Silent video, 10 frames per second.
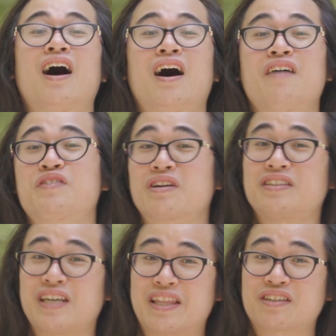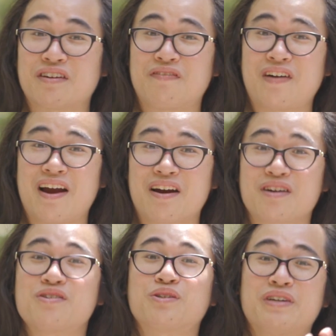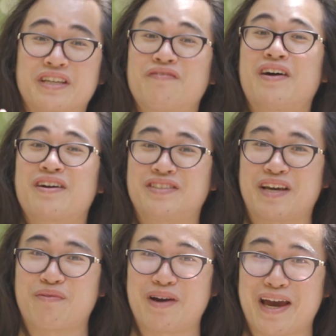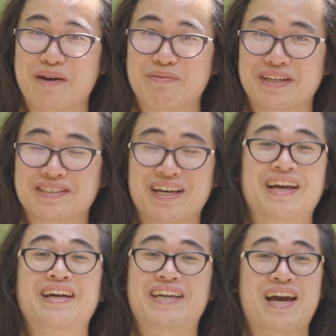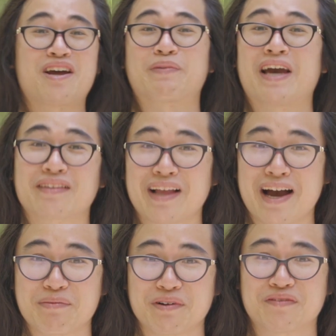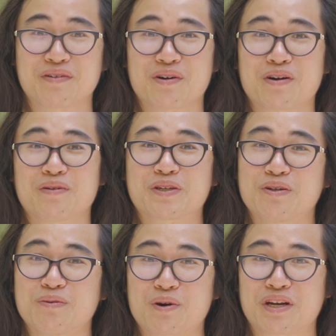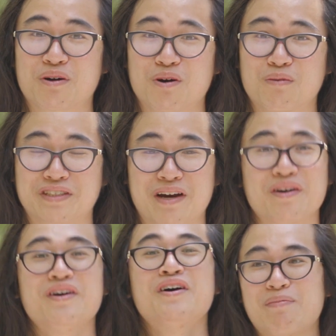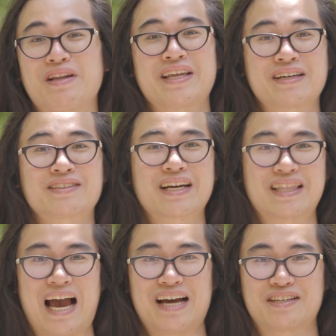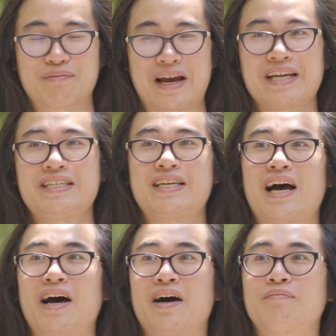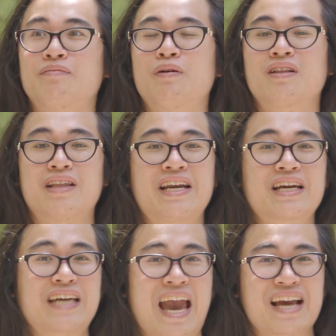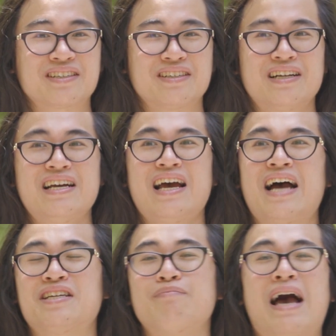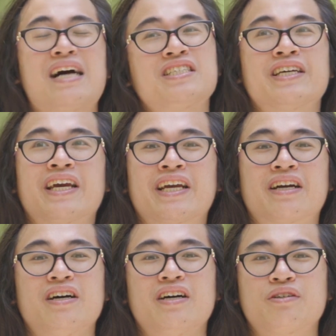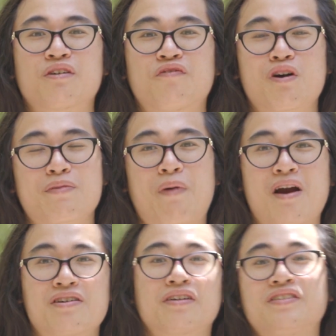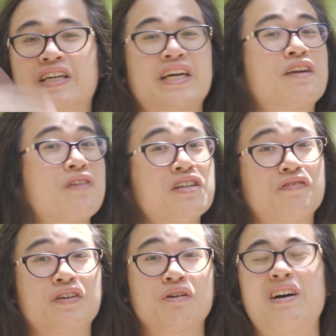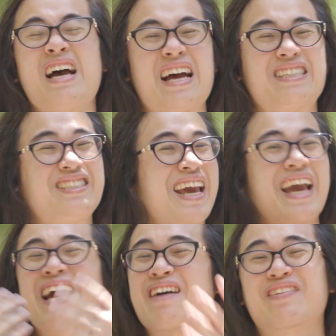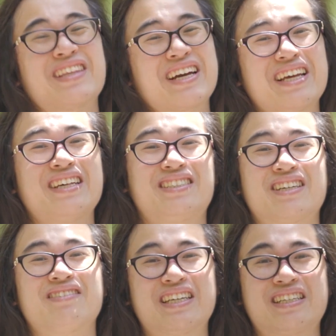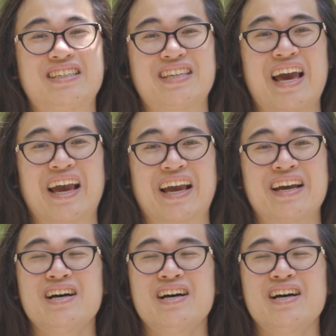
If you're going to set things on fire, do it in a fire-safe way, please. I cannot be held liable for you burning your homes down. But things like that, right? Lighting a candle and imagining your former partner sitting in front of you and saying everything it is that you needed to say.